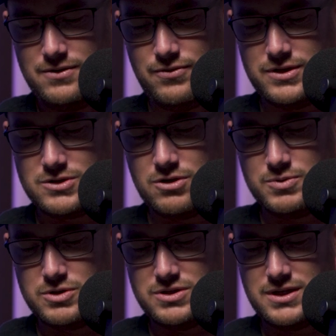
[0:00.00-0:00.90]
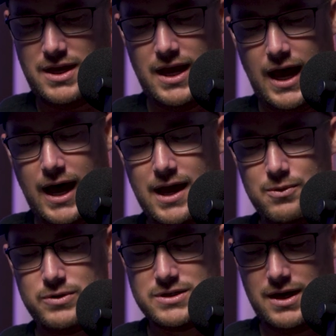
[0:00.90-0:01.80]
For the scriptures say, I
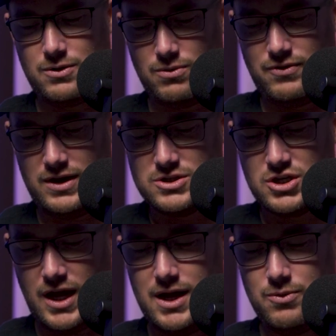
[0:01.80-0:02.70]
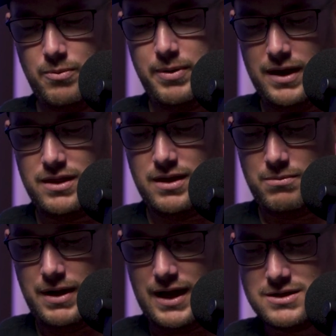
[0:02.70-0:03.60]
will take revenge. I will pay them
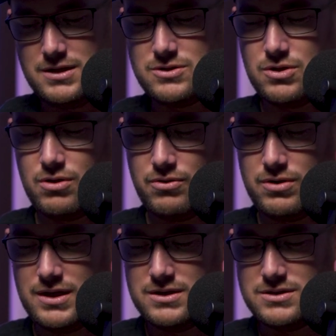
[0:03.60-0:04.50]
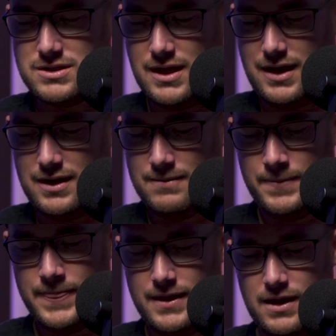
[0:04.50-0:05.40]
back, says the Lord. Instead,
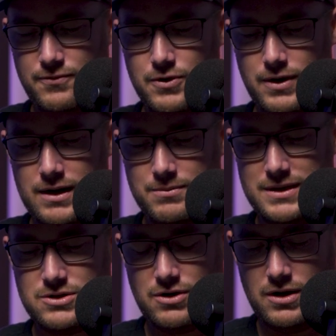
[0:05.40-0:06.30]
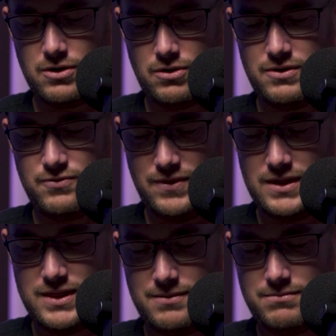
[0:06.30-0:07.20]
if your enemies are hungry,
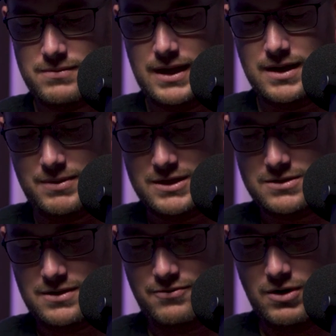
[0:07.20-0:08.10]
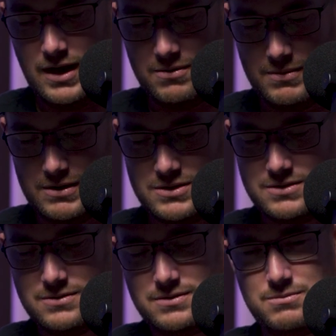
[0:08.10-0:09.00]
feed them." Enemies. If your enemies,
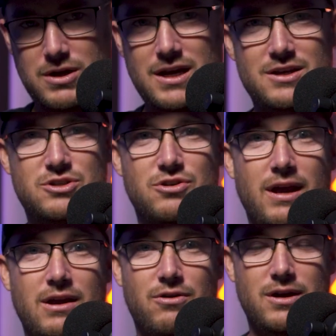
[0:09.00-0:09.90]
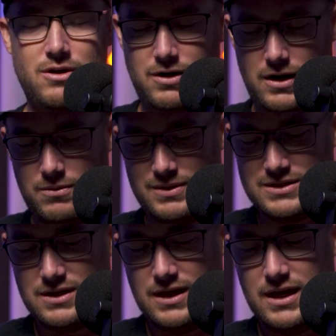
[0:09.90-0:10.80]
I'm going to guess you're angry at your enemies.